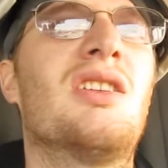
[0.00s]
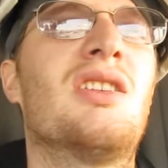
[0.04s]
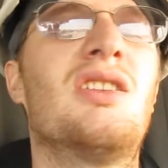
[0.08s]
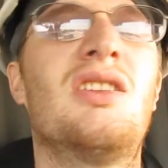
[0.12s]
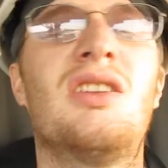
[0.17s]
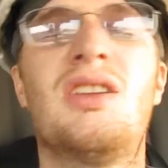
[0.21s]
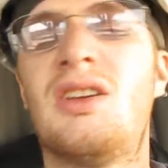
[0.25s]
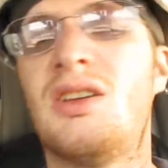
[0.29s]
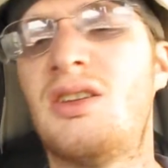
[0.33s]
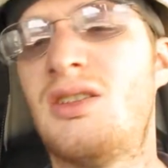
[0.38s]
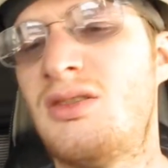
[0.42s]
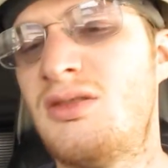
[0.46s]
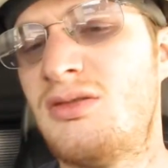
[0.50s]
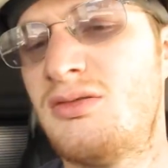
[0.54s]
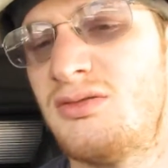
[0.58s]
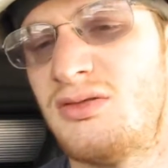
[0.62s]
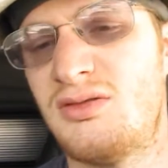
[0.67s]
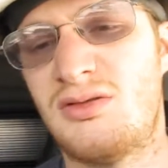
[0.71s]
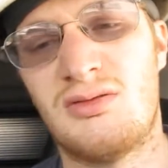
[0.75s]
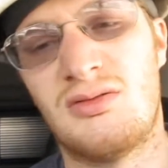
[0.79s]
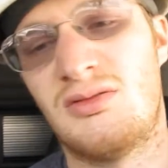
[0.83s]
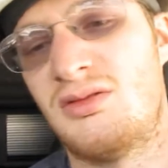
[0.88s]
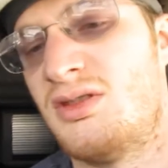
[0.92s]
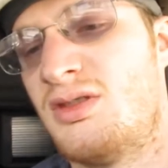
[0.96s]
You know,
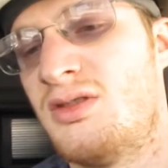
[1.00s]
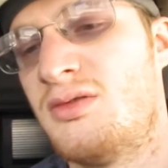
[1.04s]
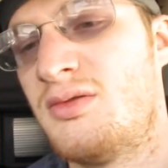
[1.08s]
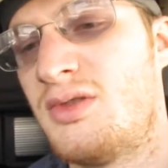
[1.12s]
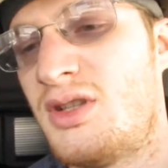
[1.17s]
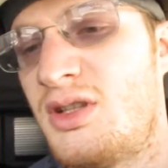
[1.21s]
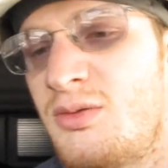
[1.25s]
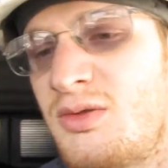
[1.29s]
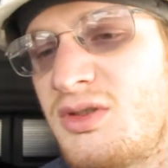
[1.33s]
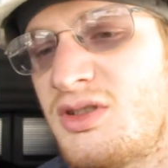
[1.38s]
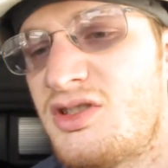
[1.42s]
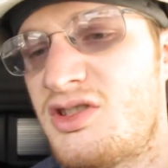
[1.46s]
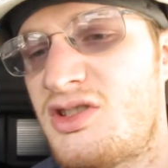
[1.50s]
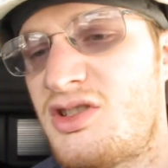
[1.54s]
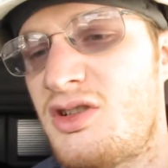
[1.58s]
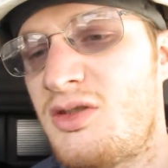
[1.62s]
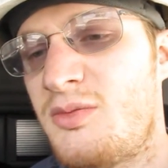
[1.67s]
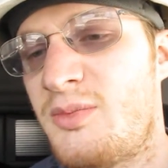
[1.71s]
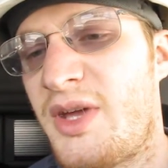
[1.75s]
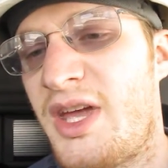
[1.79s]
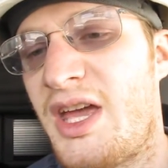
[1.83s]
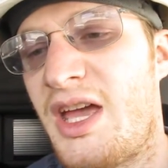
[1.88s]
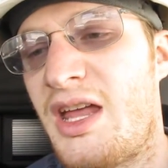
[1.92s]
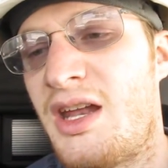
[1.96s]
it really wasn't so
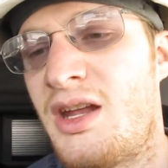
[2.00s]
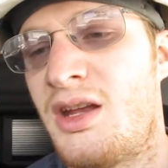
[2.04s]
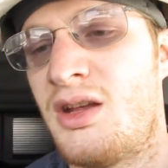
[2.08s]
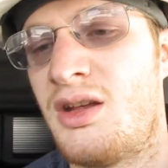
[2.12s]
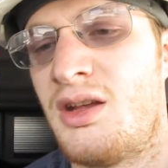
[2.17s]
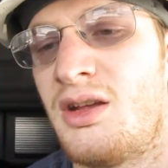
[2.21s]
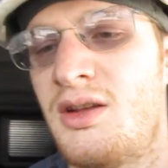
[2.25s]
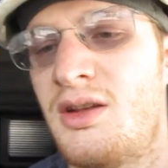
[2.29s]
bad.